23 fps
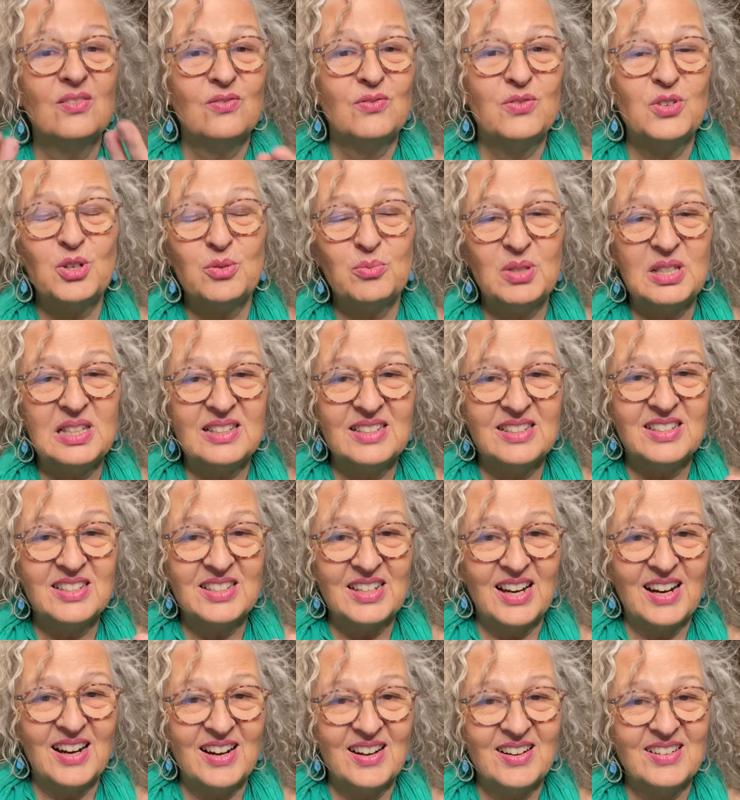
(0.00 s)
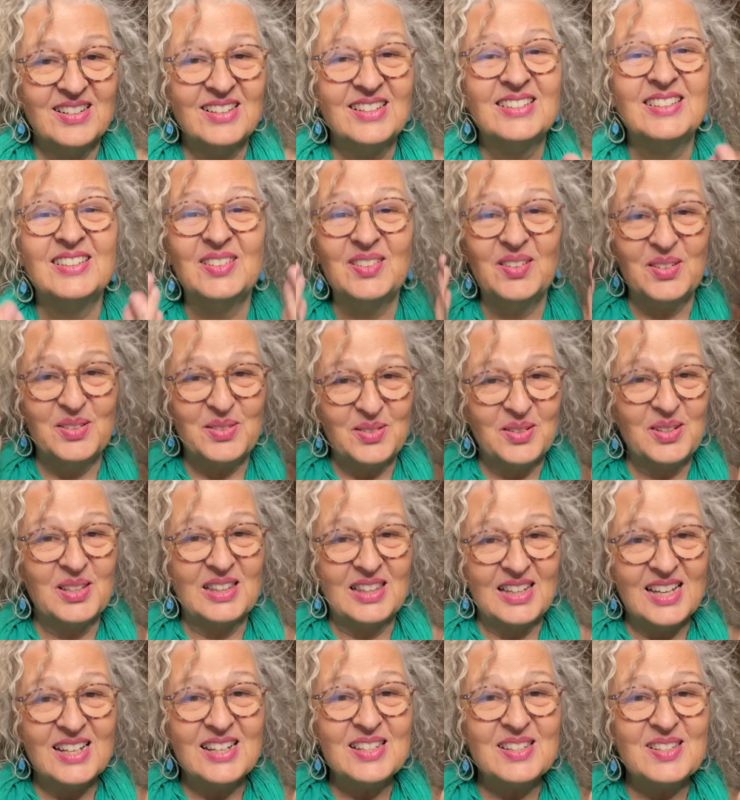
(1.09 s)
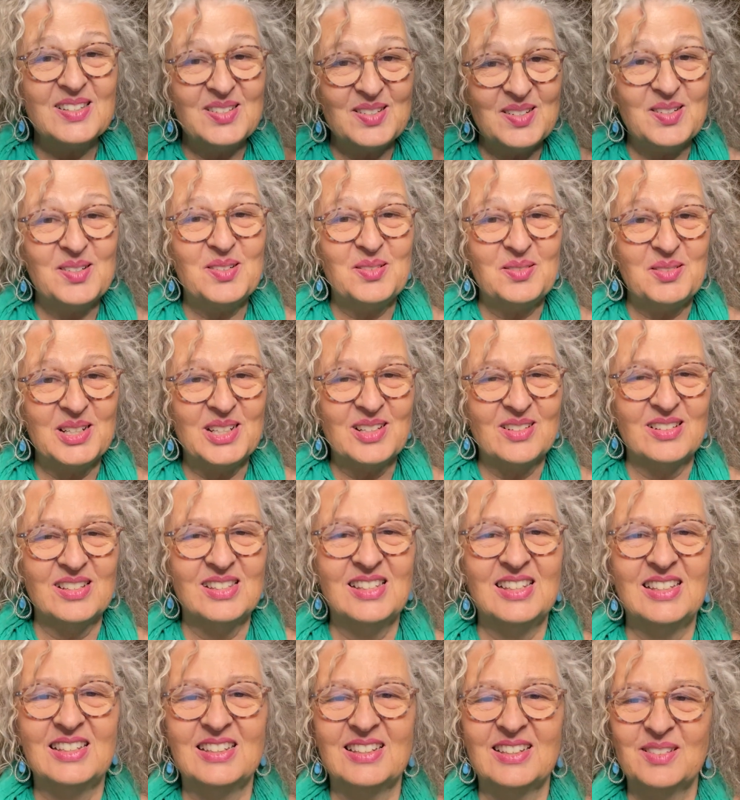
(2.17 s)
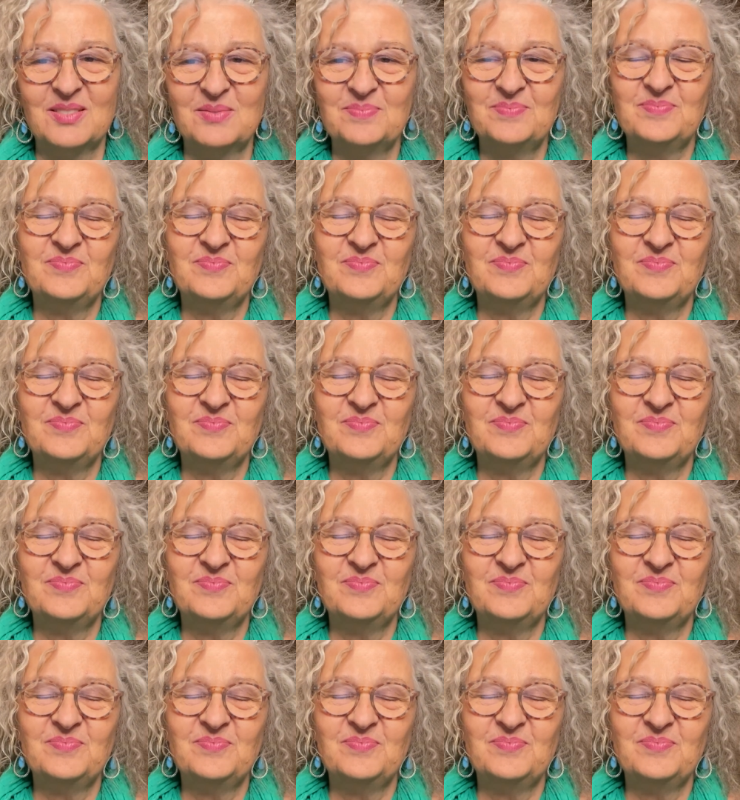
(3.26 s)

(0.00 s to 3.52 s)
verbally share. You can let us know what you're seeing.